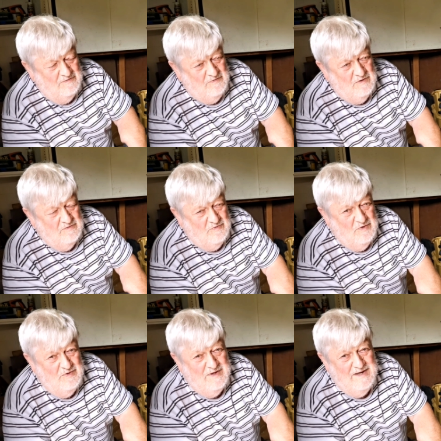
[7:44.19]
flew
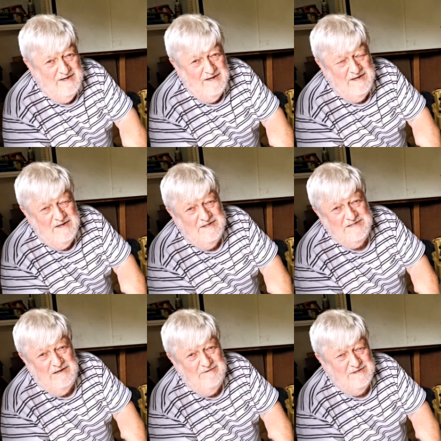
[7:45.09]
through the air,
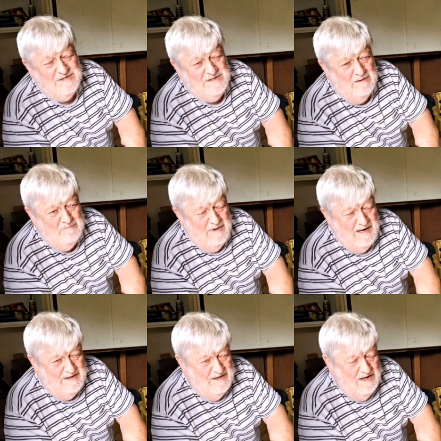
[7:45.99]
towing the
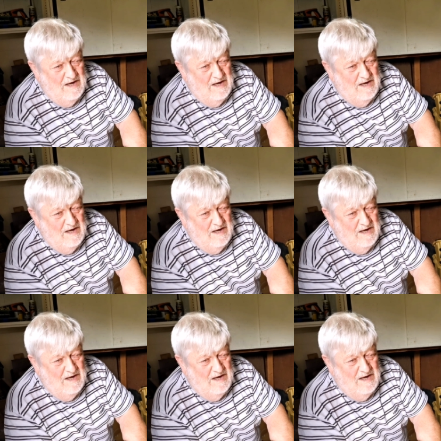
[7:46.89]
stuntman,